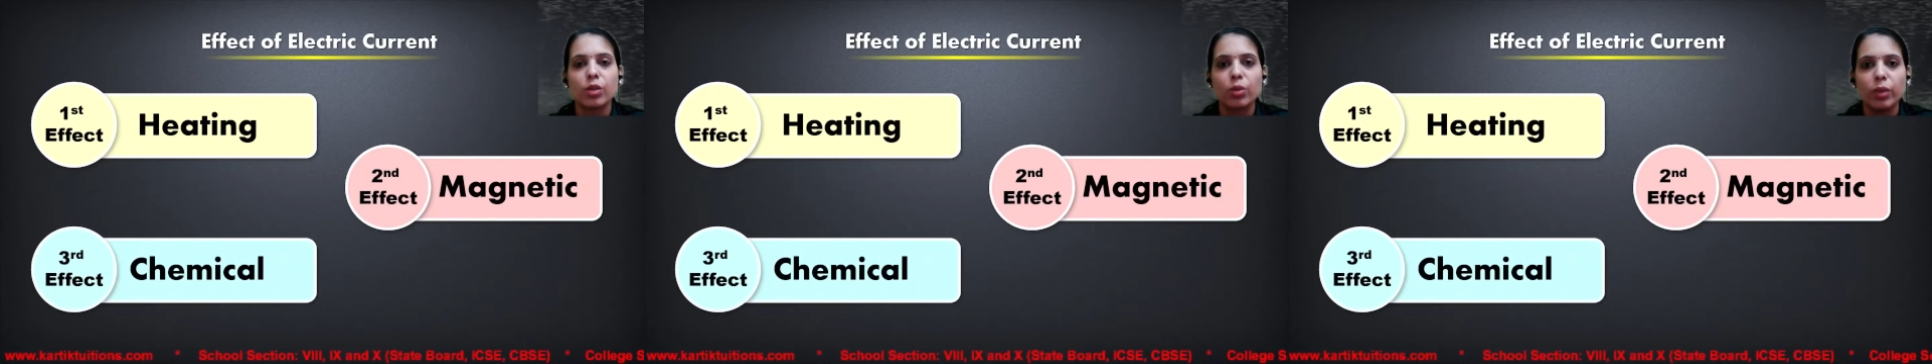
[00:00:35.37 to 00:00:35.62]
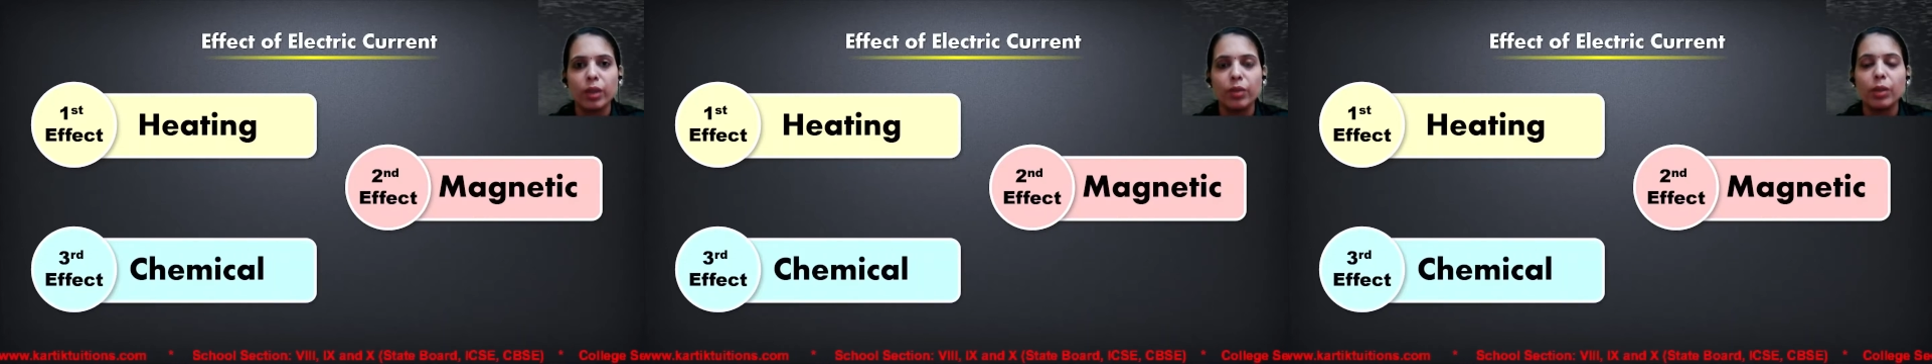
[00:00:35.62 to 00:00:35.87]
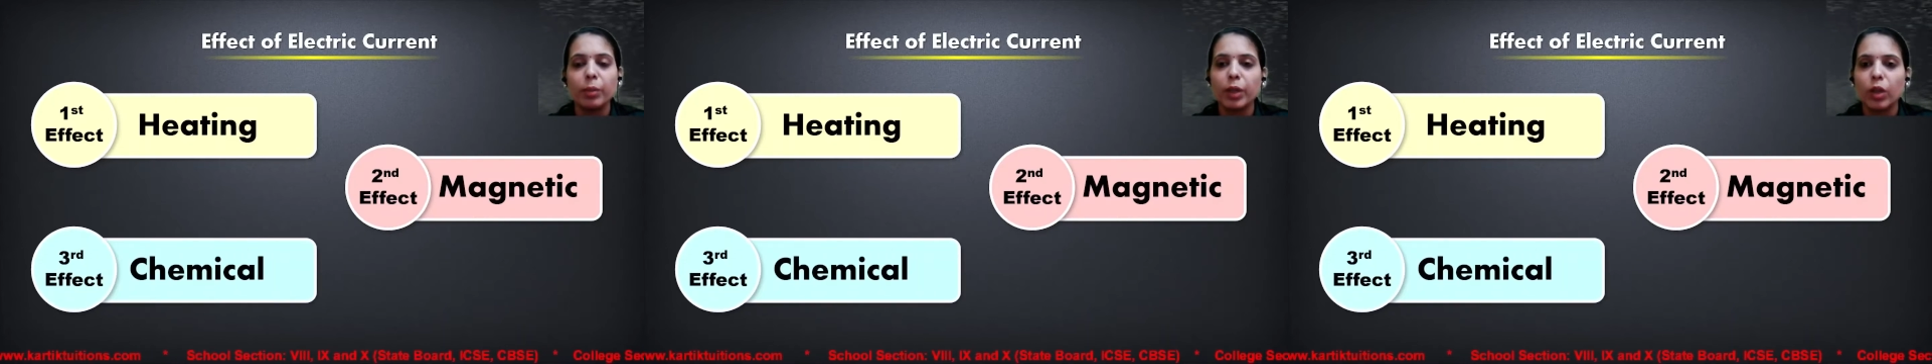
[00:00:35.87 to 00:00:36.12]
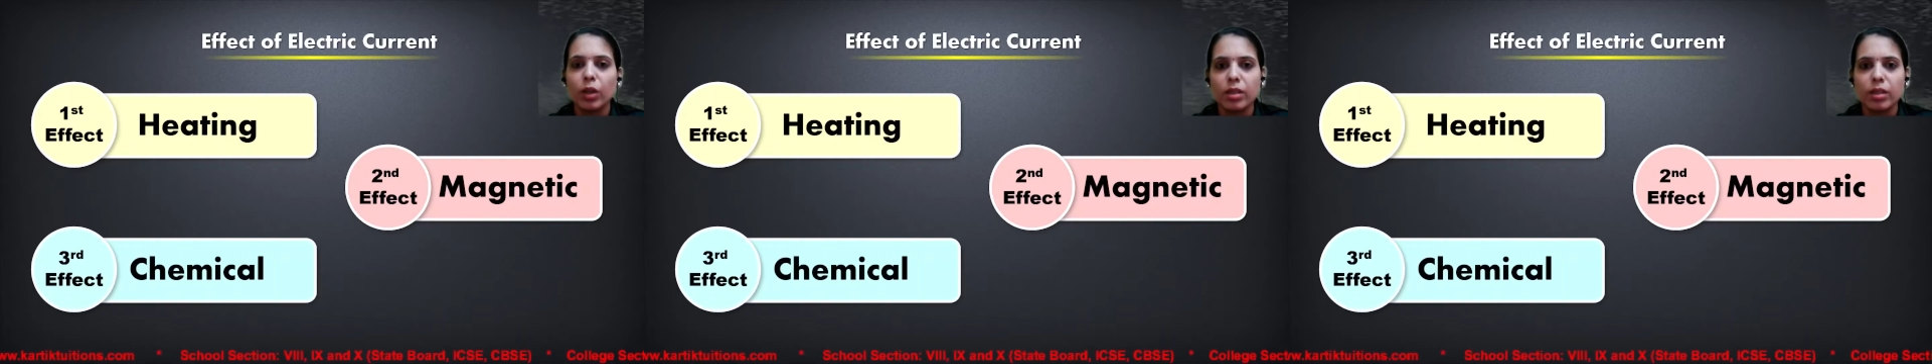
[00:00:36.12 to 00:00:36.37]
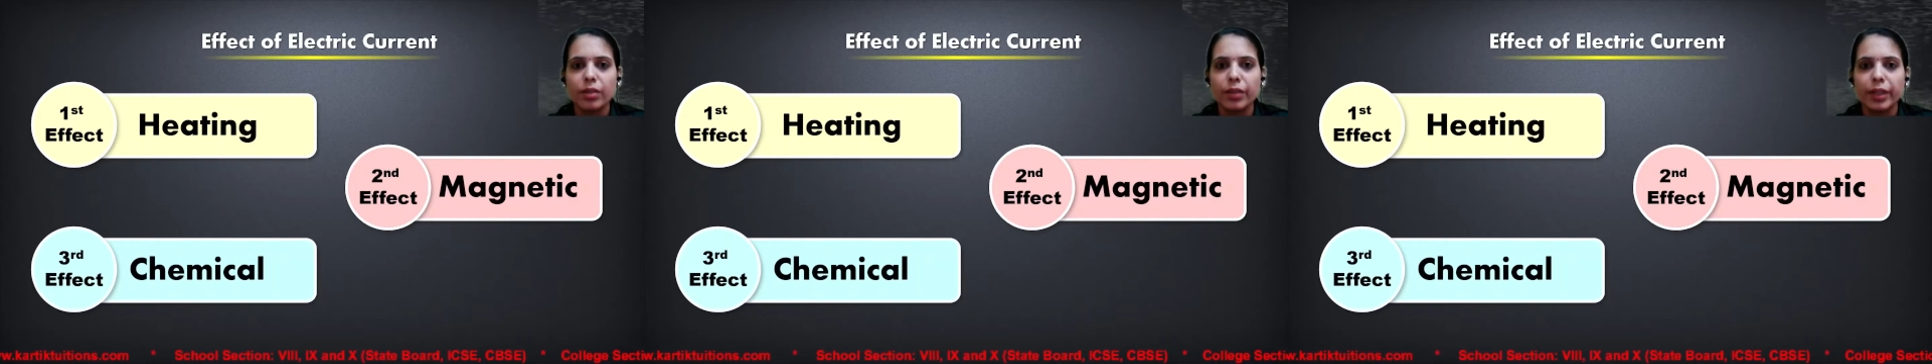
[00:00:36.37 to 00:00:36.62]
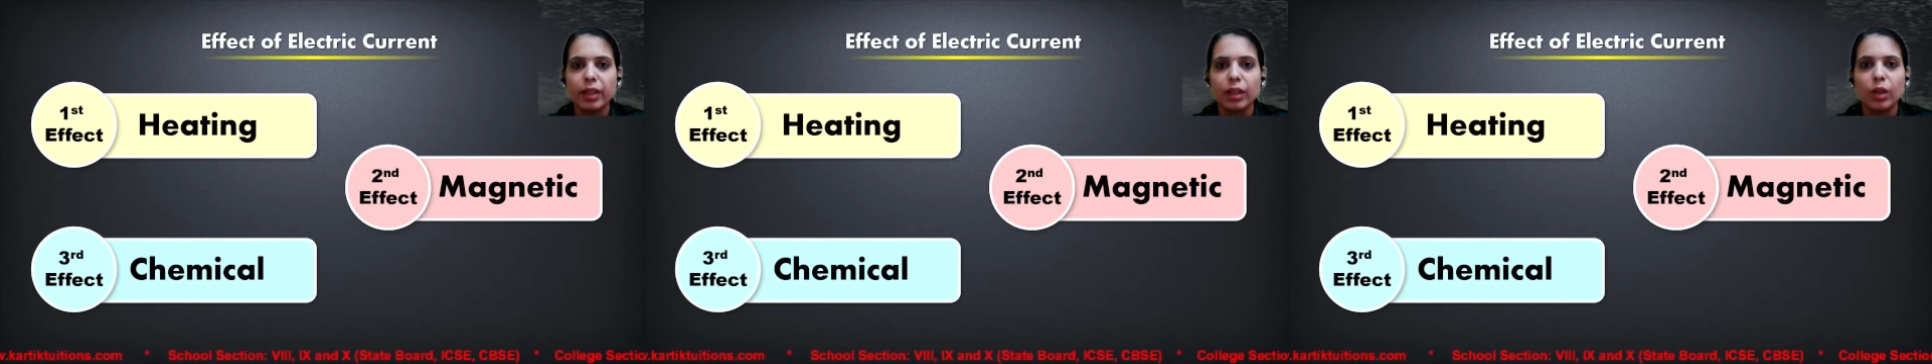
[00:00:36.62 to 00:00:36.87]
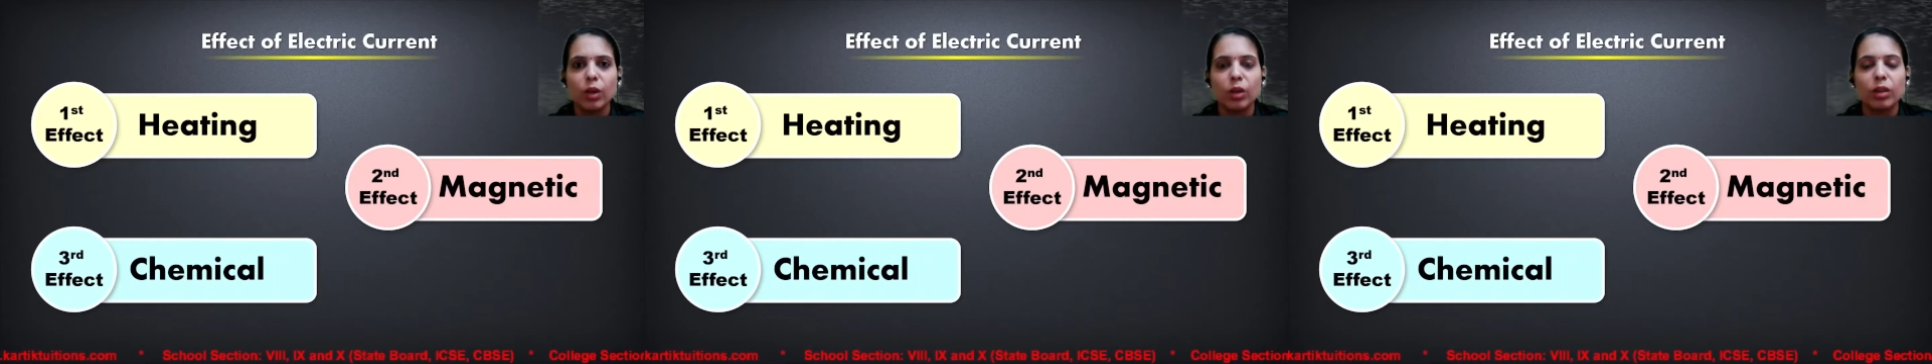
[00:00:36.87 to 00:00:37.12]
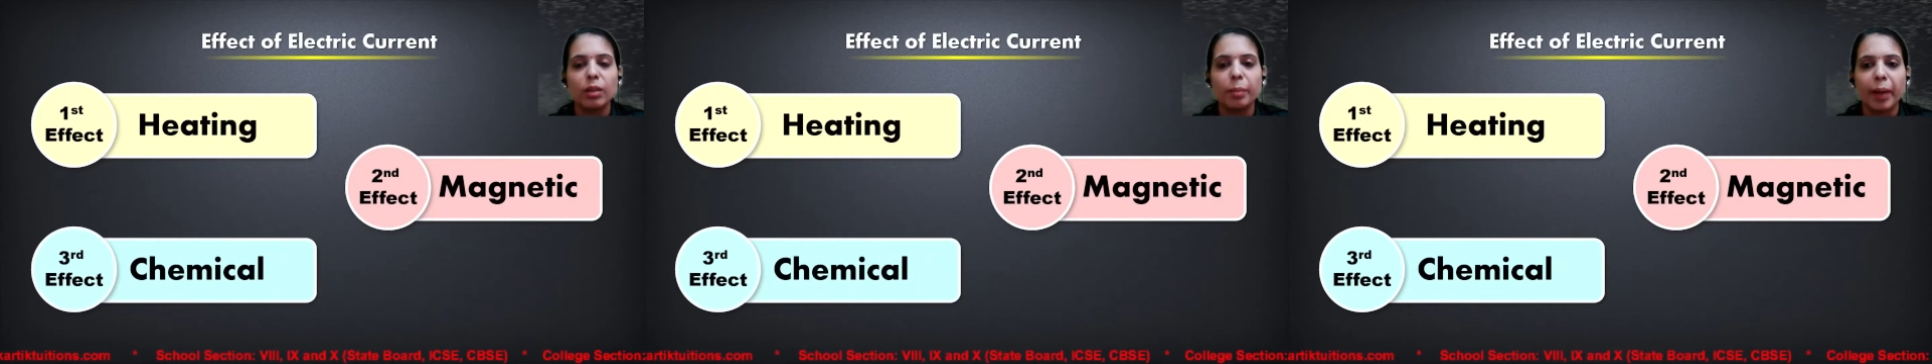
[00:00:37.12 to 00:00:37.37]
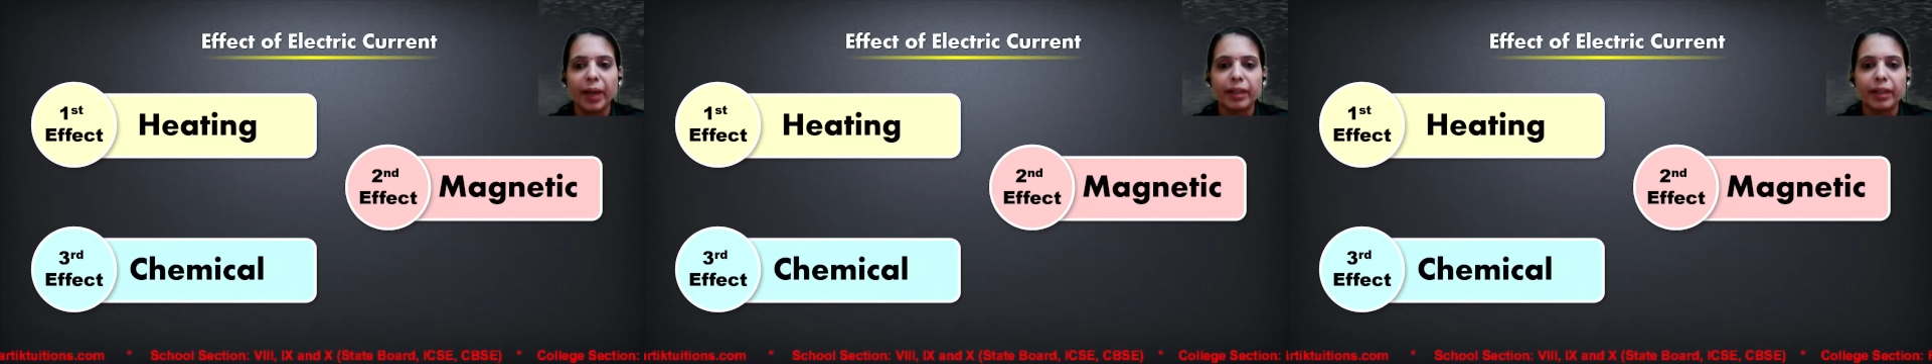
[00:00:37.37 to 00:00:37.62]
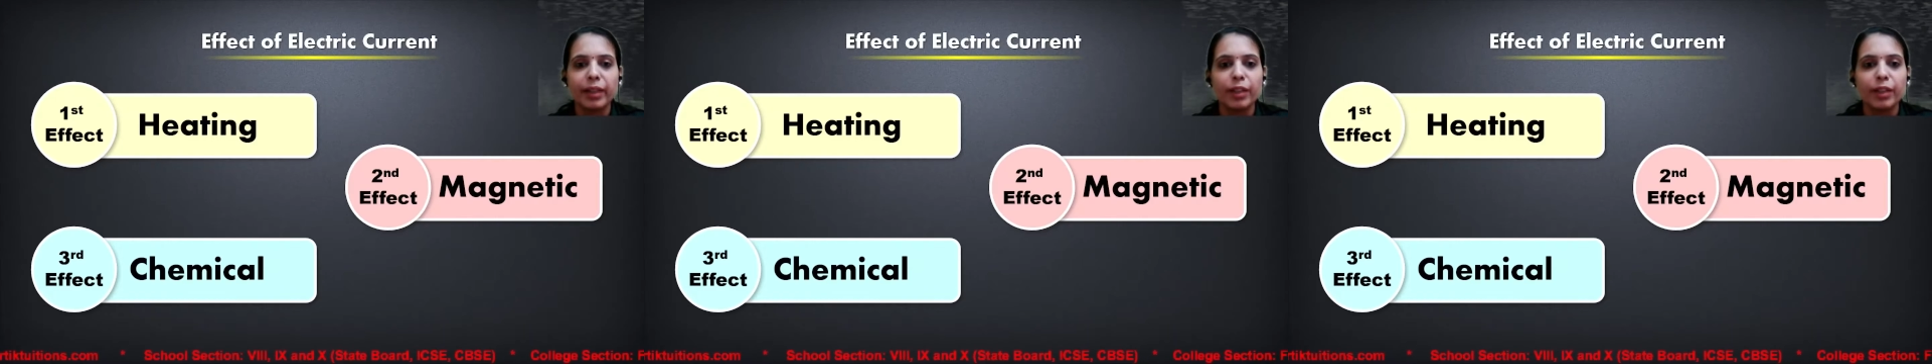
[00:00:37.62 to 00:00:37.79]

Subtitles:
Today we'll be concentrating on the magnetic